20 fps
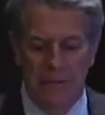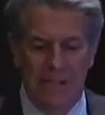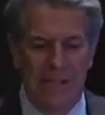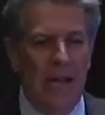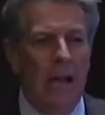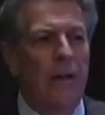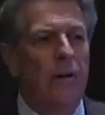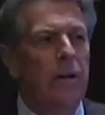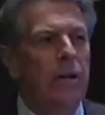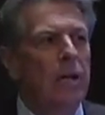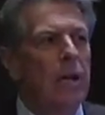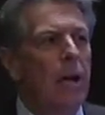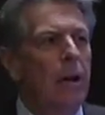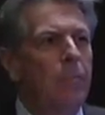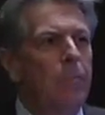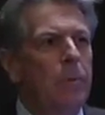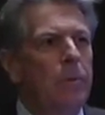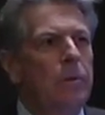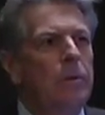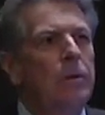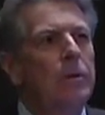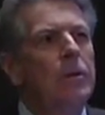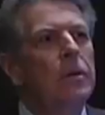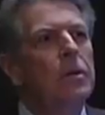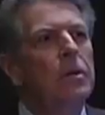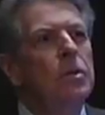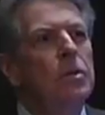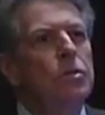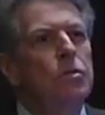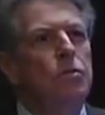carried up
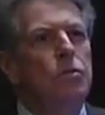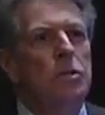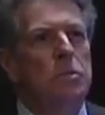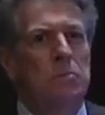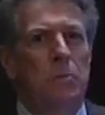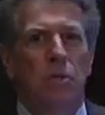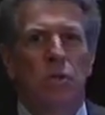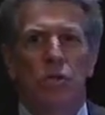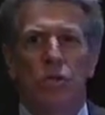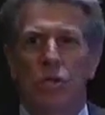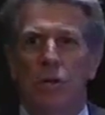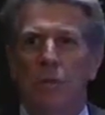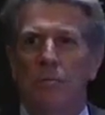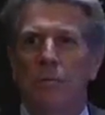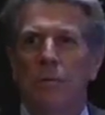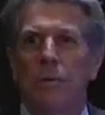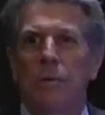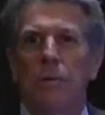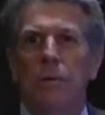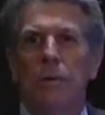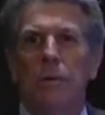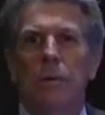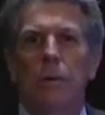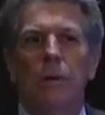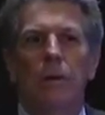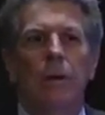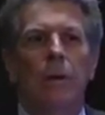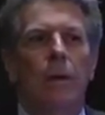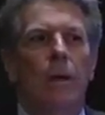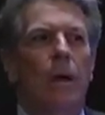to a spaceship
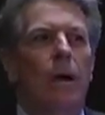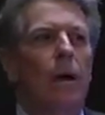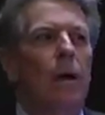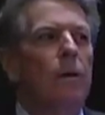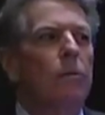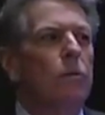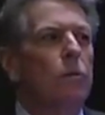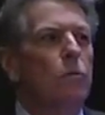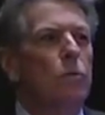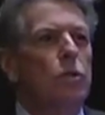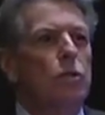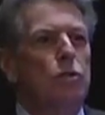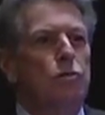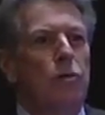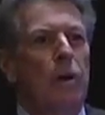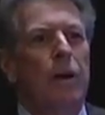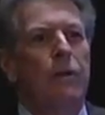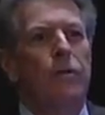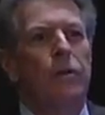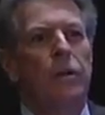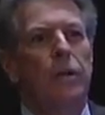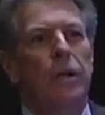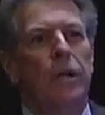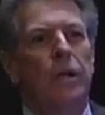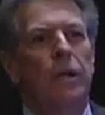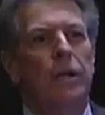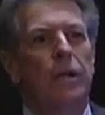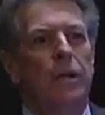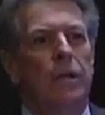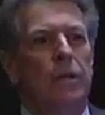that was
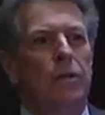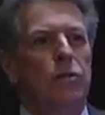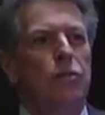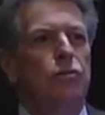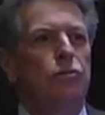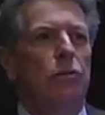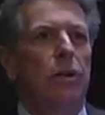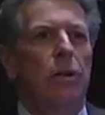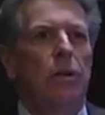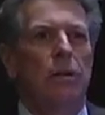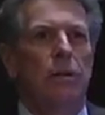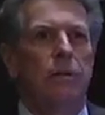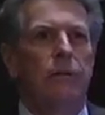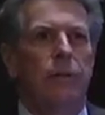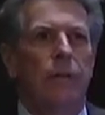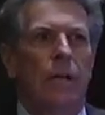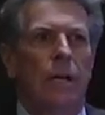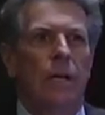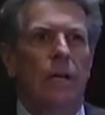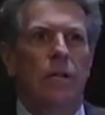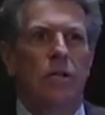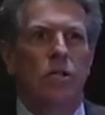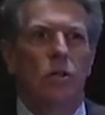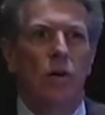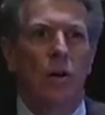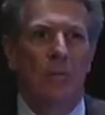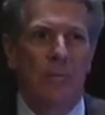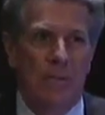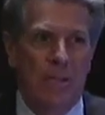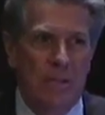traveling in the trail of the Halley's
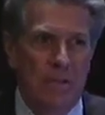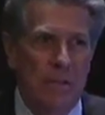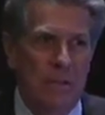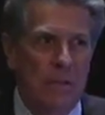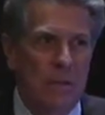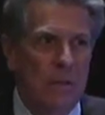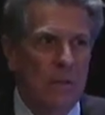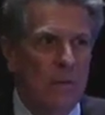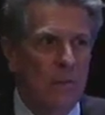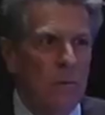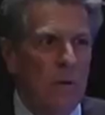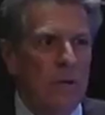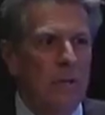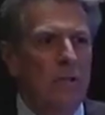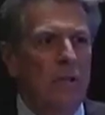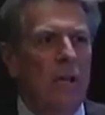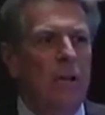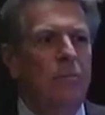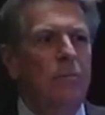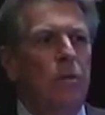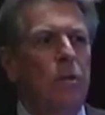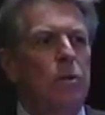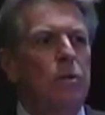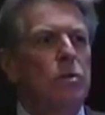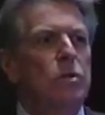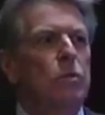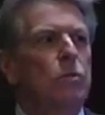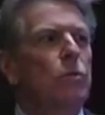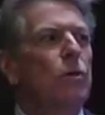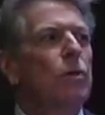Comet when it came
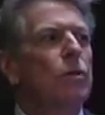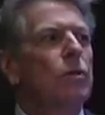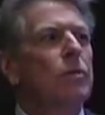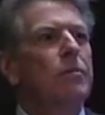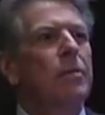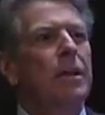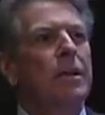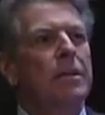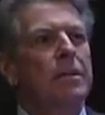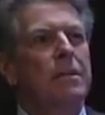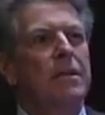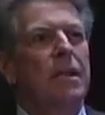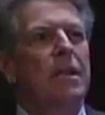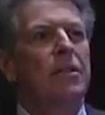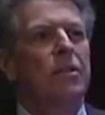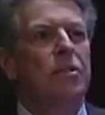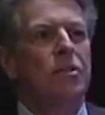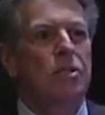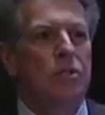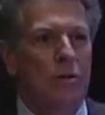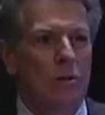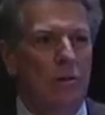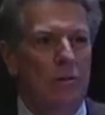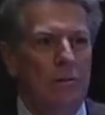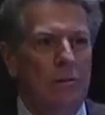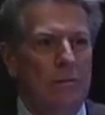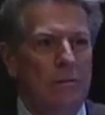close to Earth about 10 years ago.